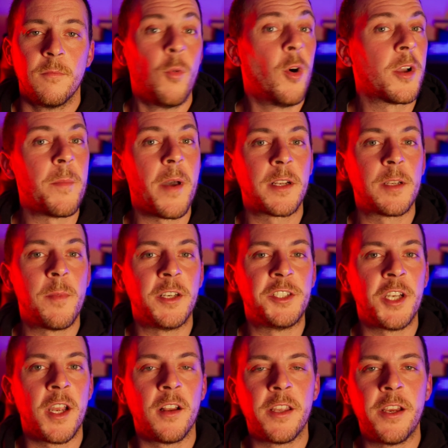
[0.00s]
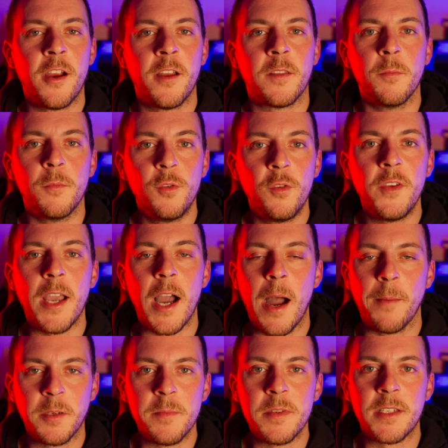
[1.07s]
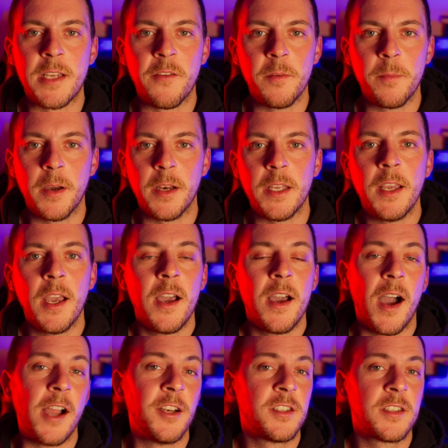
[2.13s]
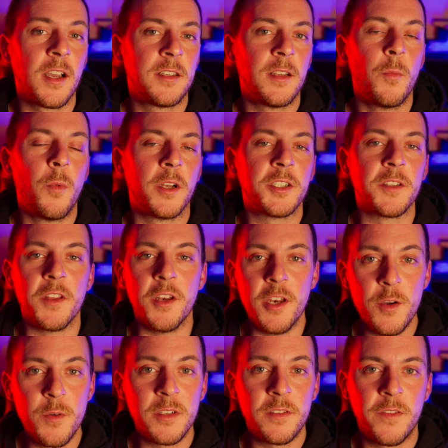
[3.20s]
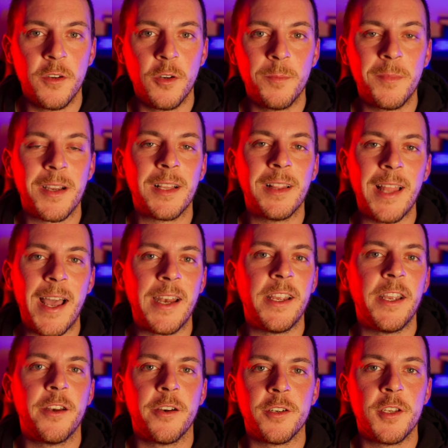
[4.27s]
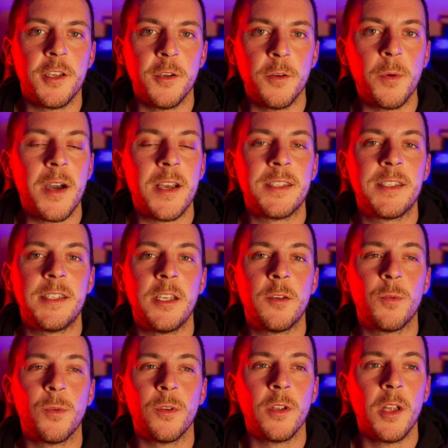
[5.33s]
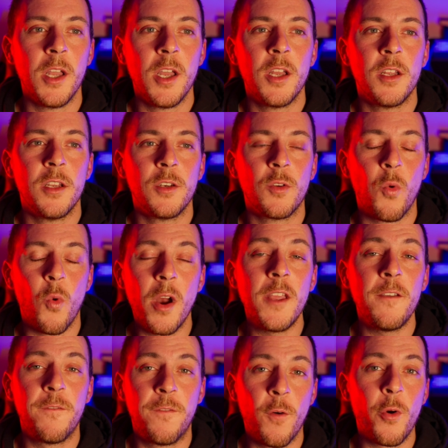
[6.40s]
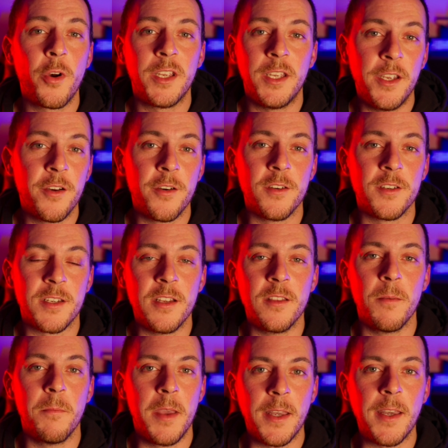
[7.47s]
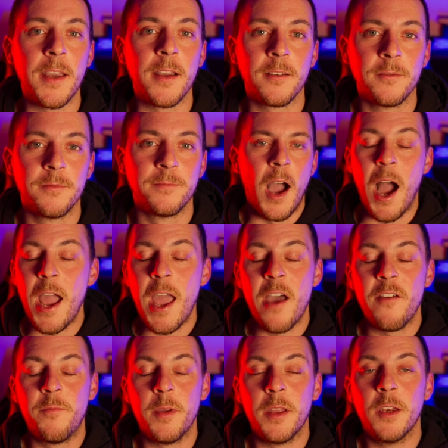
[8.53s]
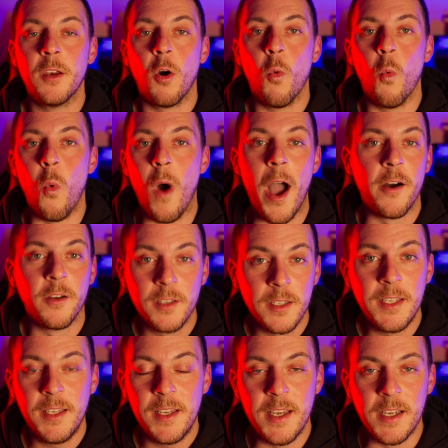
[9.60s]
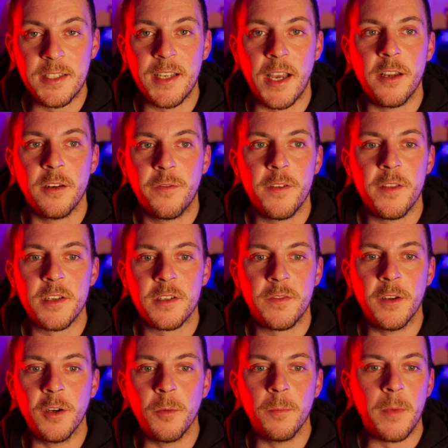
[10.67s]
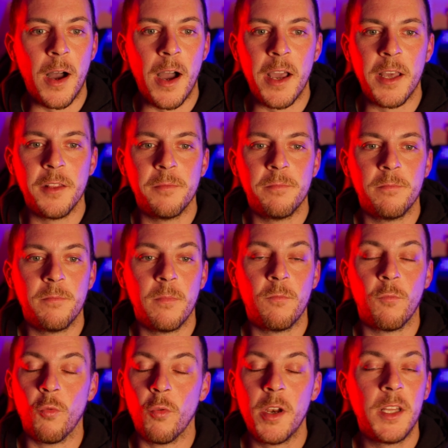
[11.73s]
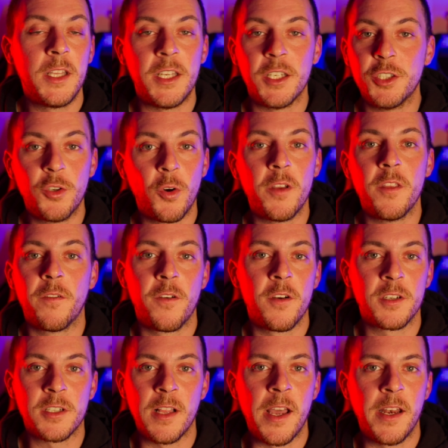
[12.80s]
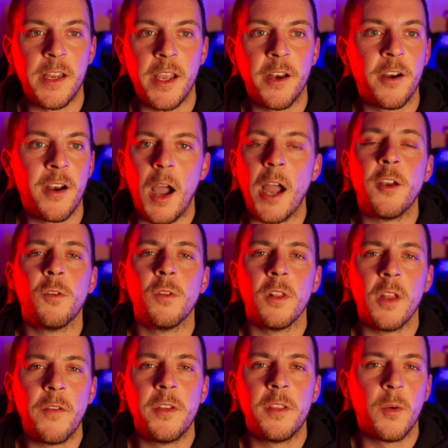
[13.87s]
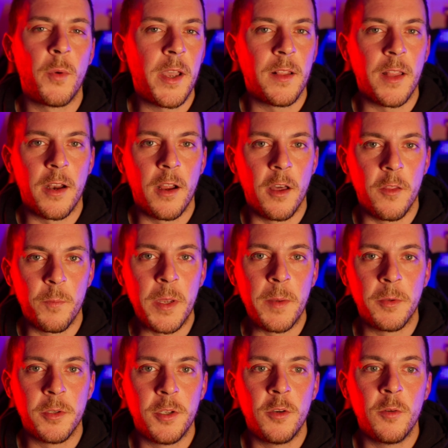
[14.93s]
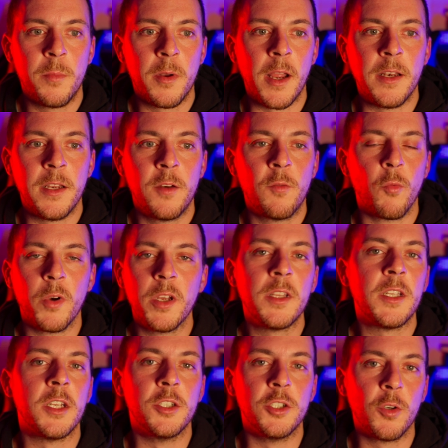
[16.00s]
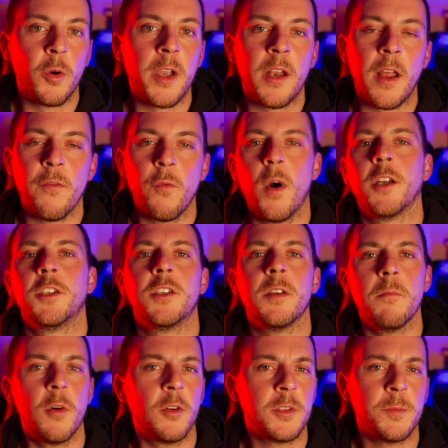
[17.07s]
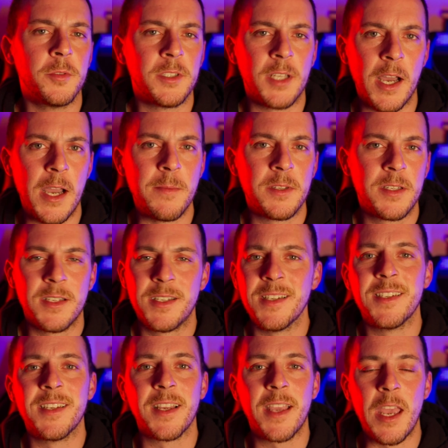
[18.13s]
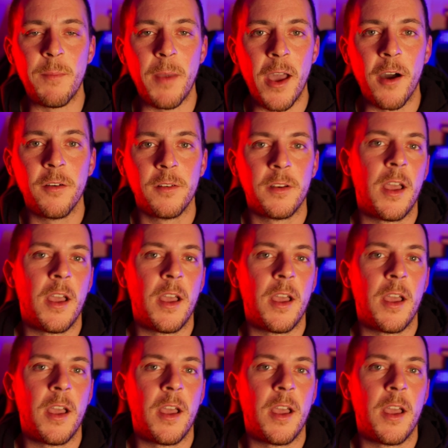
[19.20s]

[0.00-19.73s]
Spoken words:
Welcome back to my channel here at The Movie Optimist, everybody. I just got done watching the newest film, Gladiator 2, a sequel 24 years in the making. I have been wildly excited for this film. I really enjoyed the first Gladiator. I don't love it the way a lot of other people do, but I did really enjoy it. I've watched it multiple times since it came out.